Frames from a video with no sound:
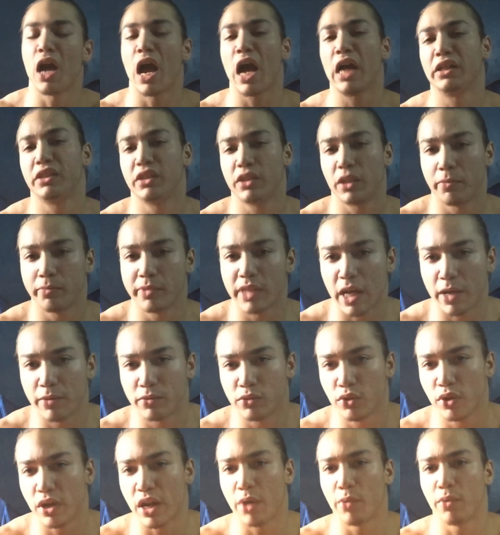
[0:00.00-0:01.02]
I
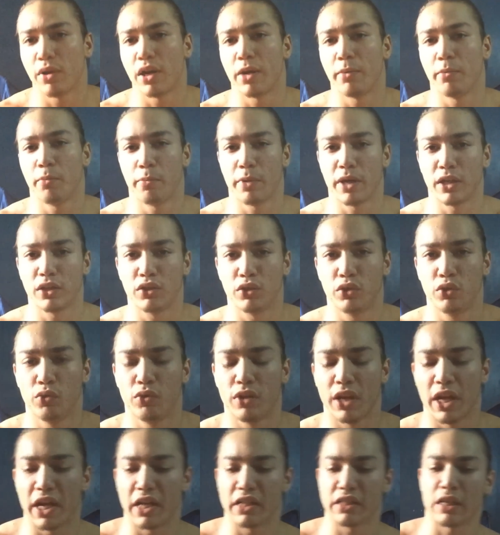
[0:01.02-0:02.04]
sometimes do that when I'm about to
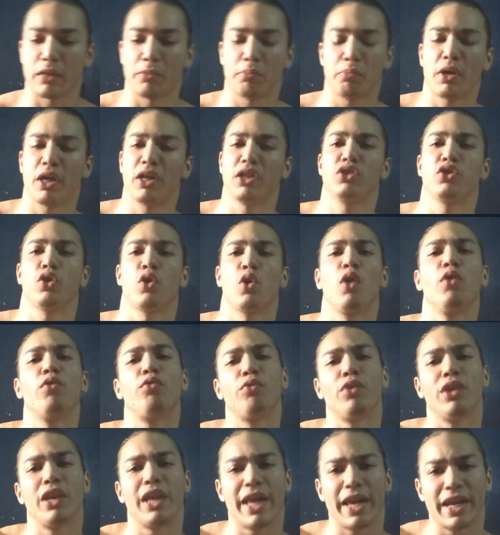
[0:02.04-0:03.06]
do legs. I probably start
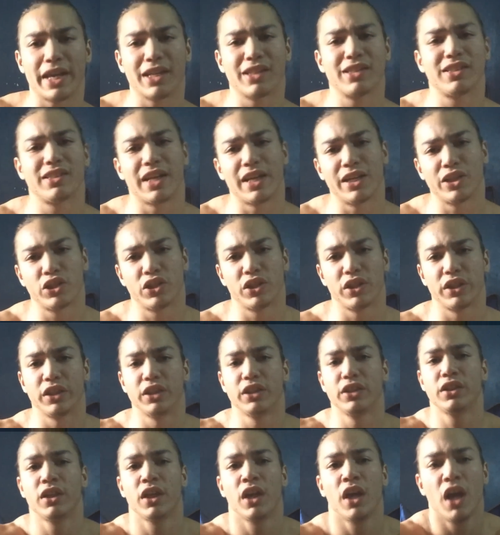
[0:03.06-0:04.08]
off with leg
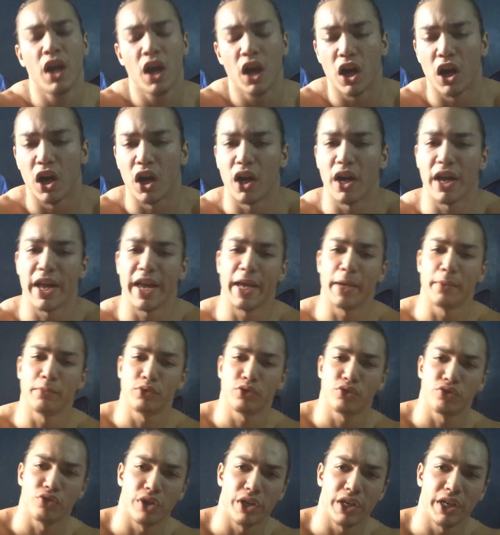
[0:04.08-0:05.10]
extensions,
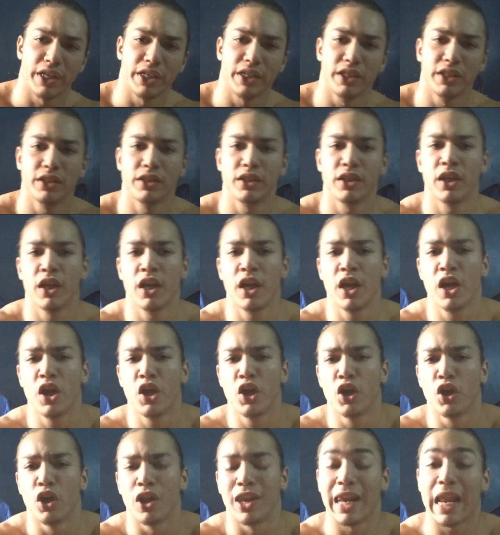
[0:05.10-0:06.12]
hamstrings,
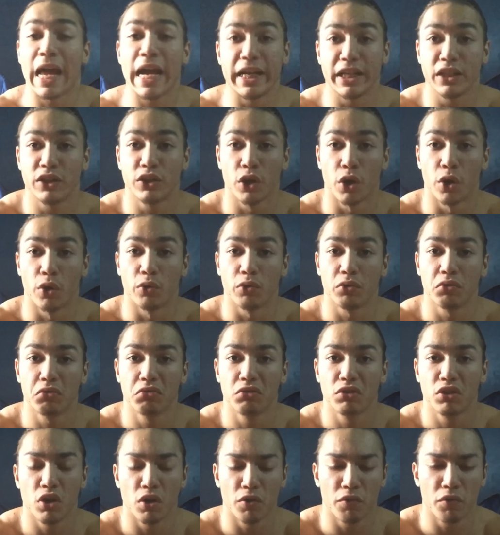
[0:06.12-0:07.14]
light though.
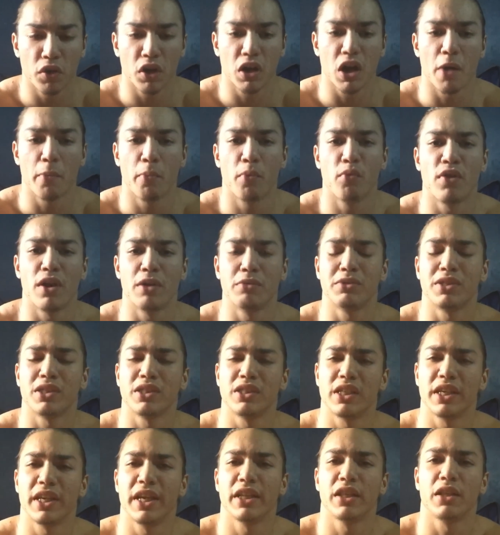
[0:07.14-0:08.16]
Go for a couple reps
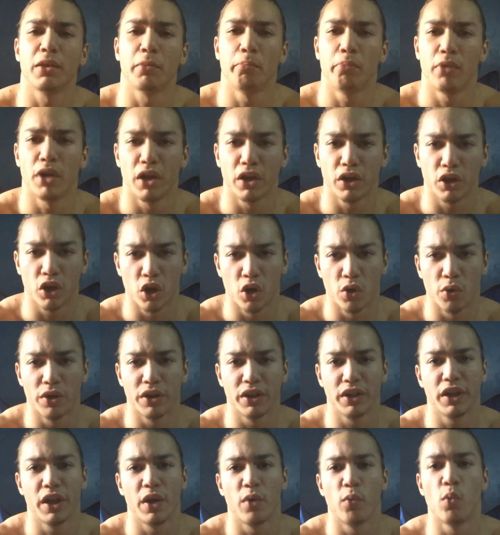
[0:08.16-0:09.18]
just to get the blood
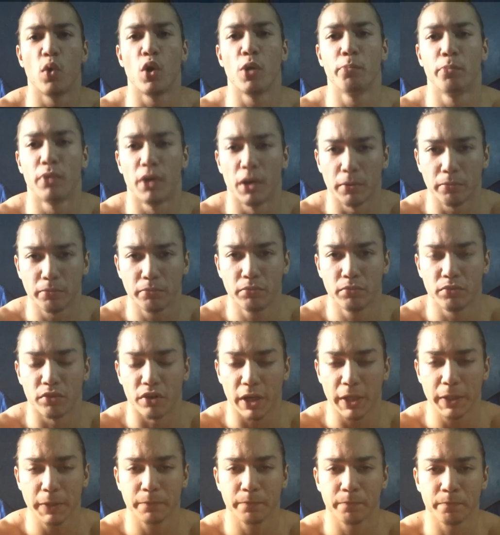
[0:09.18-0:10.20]
going and warm up,
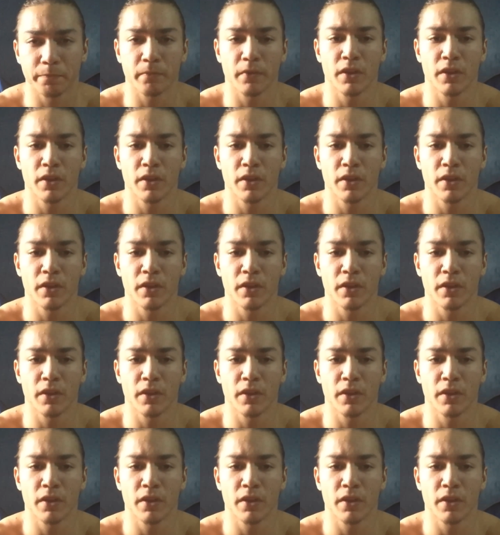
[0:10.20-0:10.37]
right?